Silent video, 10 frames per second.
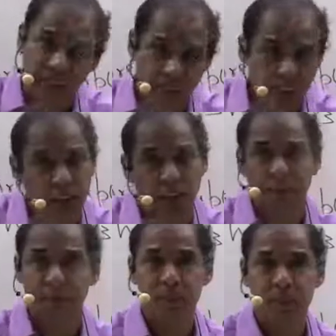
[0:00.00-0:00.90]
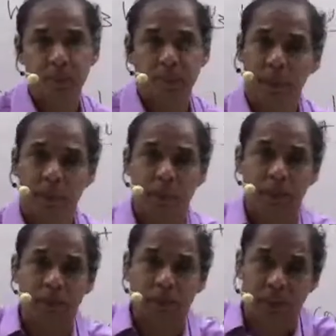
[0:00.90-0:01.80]
is done.
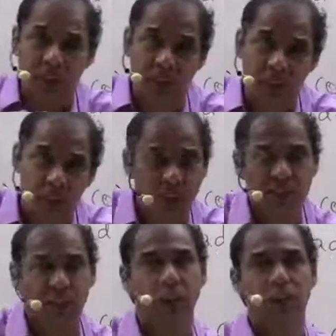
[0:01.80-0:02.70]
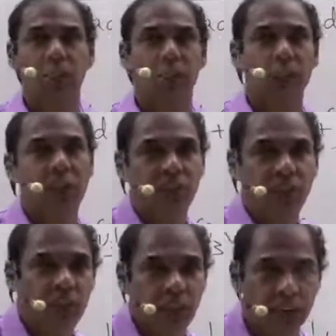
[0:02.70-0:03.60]
Taking my breakfast is done. Let us
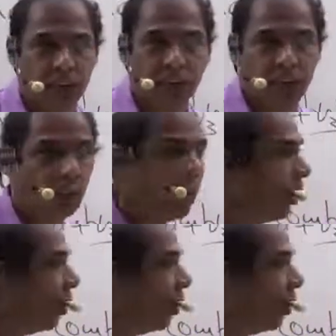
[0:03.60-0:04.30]
think like this.